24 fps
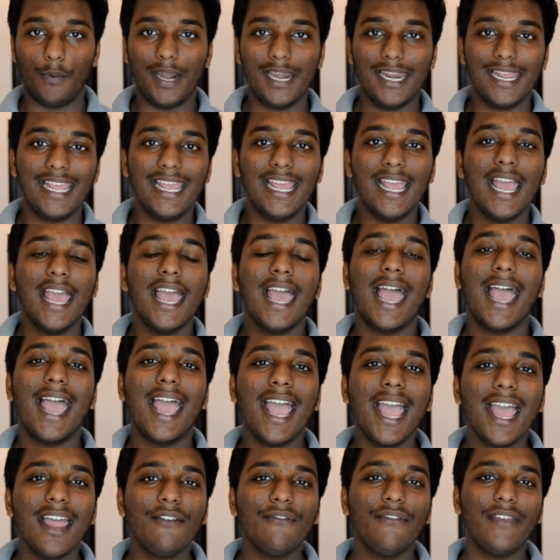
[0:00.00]
ready,
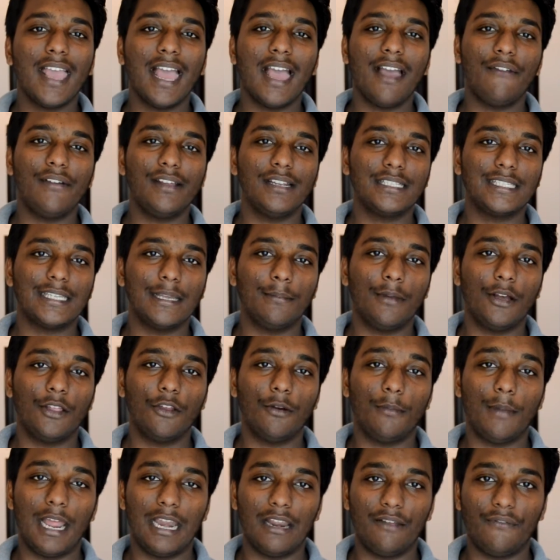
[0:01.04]
and we have in some
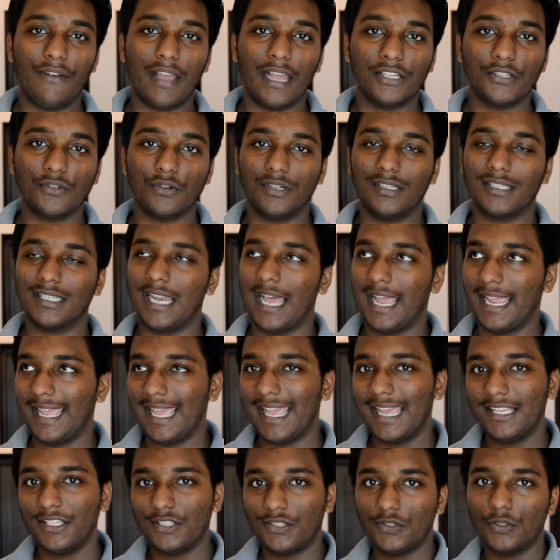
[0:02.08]
other manufacturers like
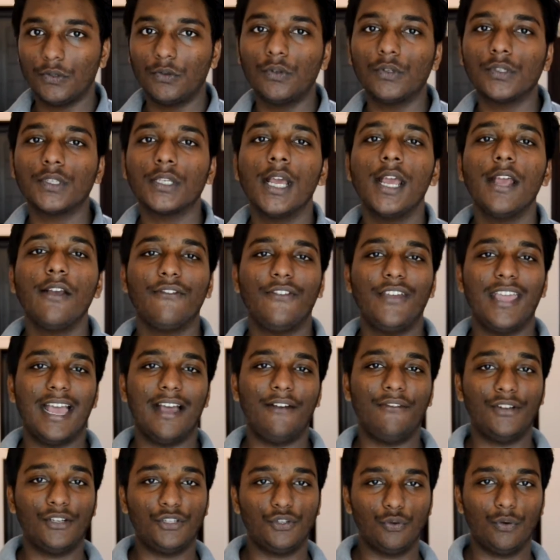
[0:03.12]
ASUS, we
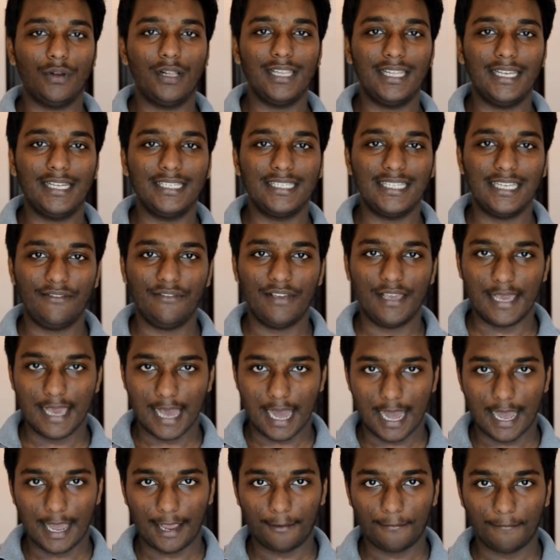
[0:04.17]
have a dual-link
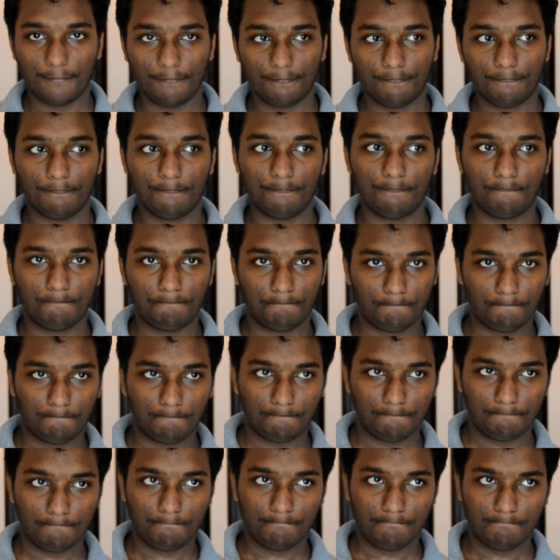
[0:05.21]
DVI.
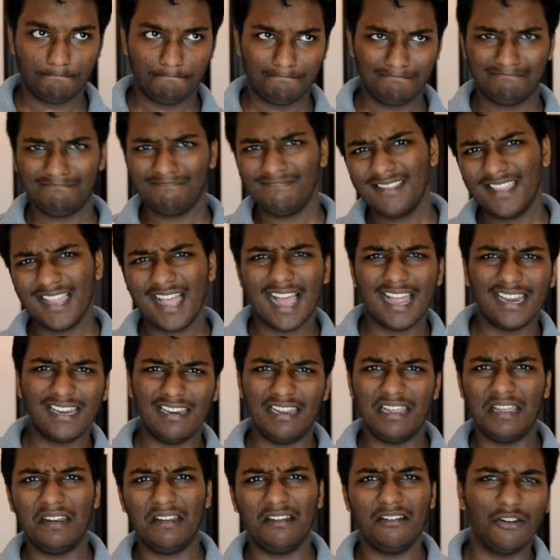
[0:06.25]
Not
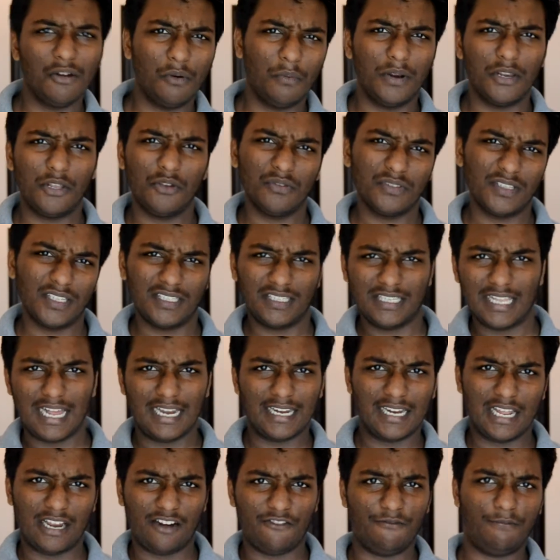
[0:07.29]
needed, no one uses
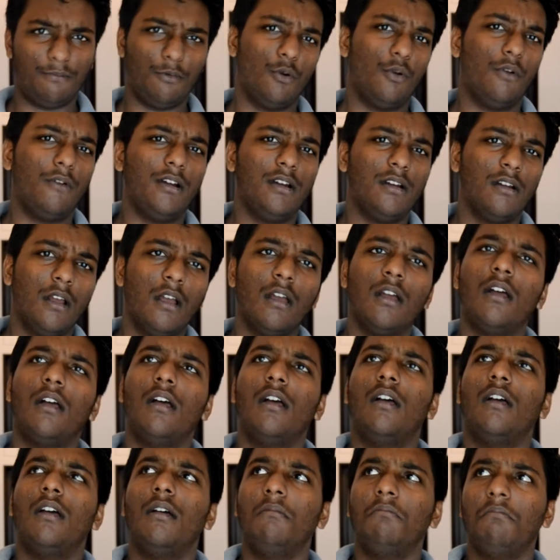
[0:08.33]
that kind of port.
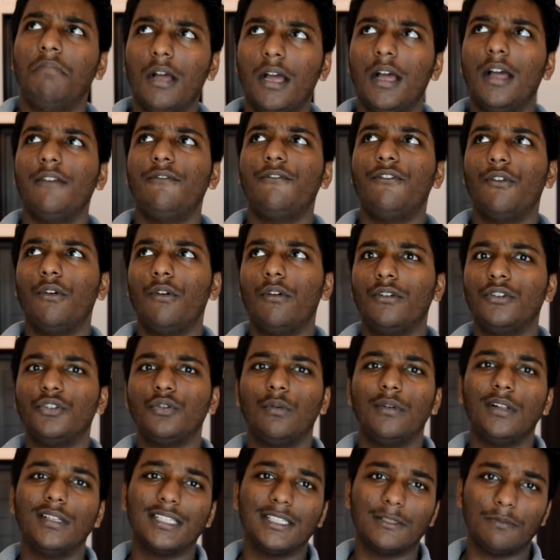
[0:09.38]
But for
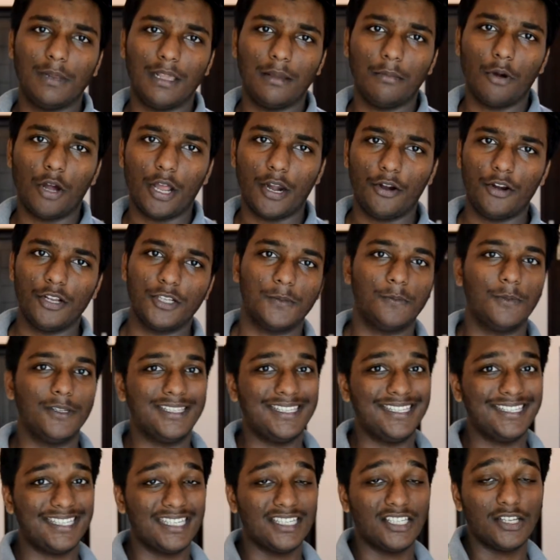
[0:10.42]
dual display monitors, but
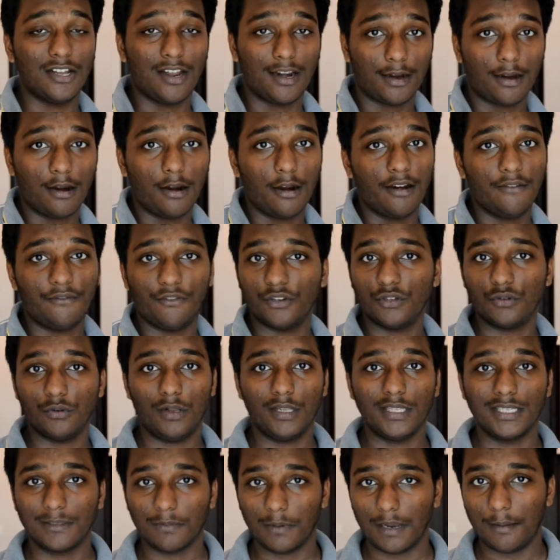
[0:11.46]
this is not a card for
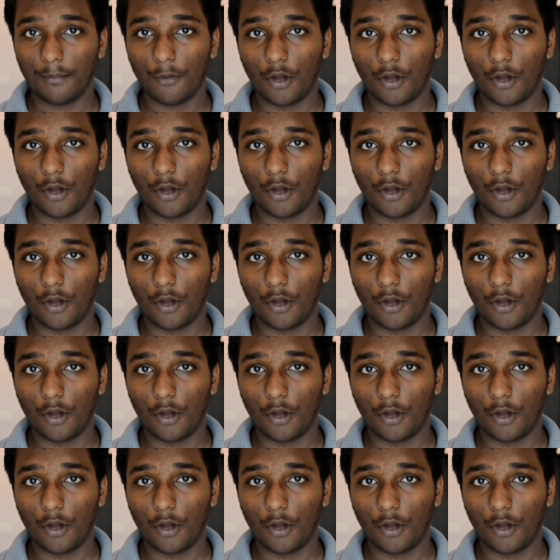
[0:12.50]
dual display